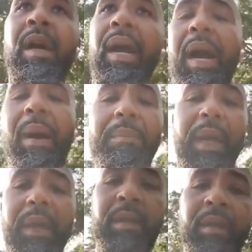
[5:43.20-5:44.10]
I'm
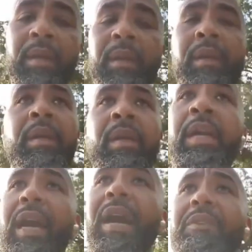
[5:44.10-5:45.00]
not,
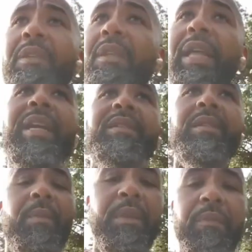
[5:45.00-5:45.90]
after the last
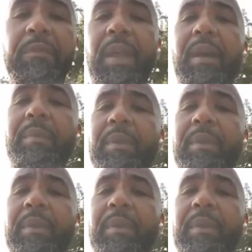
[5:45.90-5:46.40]
company flopped,